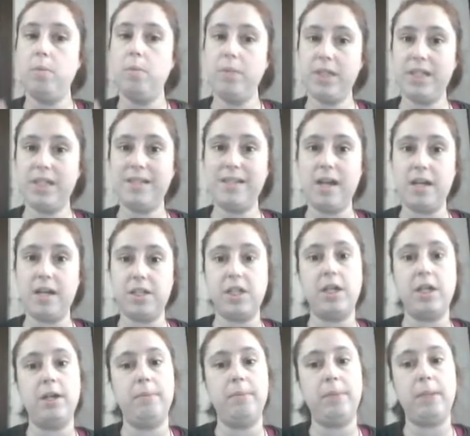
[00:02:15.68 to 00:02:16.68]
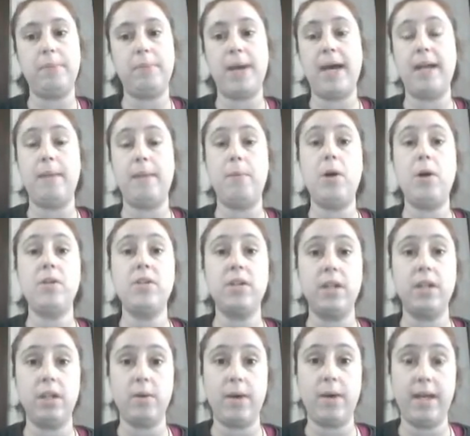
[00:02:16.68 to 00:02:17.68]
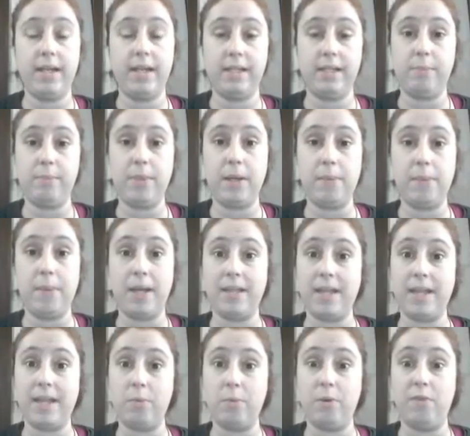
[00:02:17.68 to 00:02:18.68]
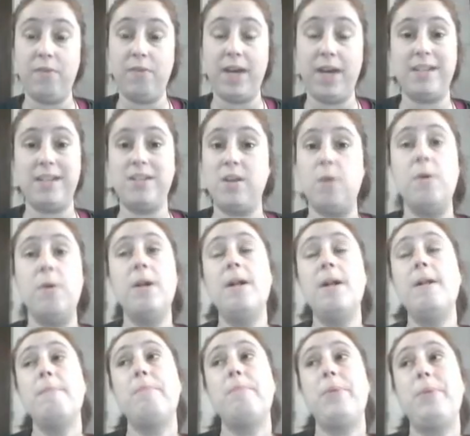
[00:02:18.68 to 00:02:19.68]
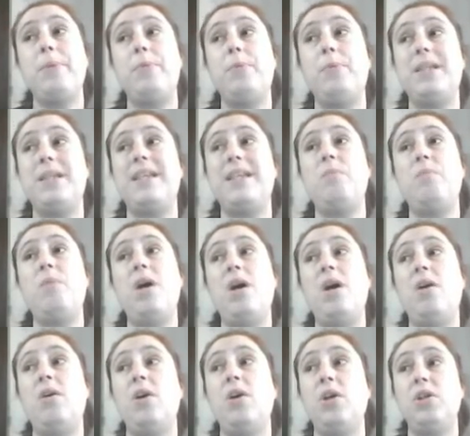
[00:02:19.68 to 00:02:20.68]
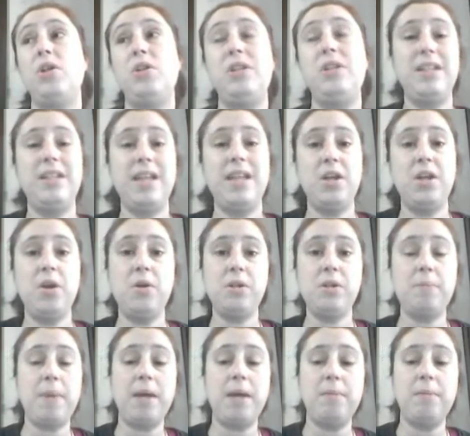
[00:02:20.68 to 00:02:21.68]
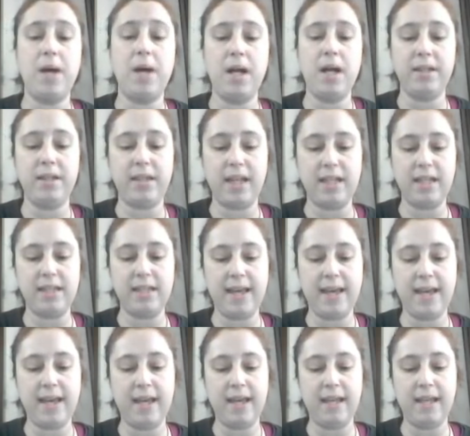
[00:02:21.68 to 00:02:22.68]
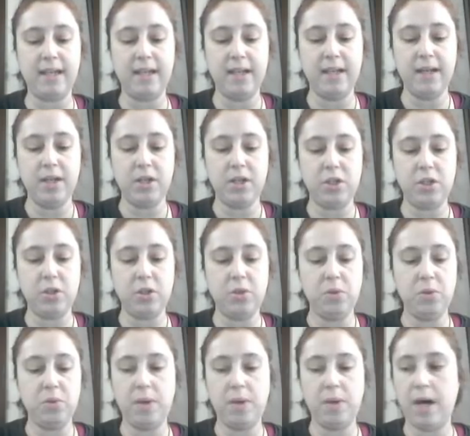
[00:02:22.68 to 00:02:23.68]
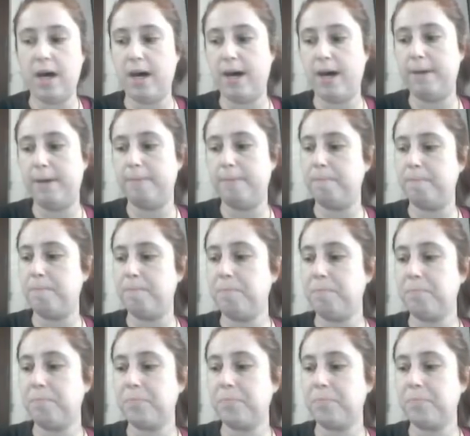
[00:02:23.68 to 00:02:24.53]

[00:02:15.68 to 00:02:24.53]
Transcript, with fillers: which is not terribly bad. I'm also going to go ahead and speak about that real fast. So people would say, well, you did that no-spend month, and then you um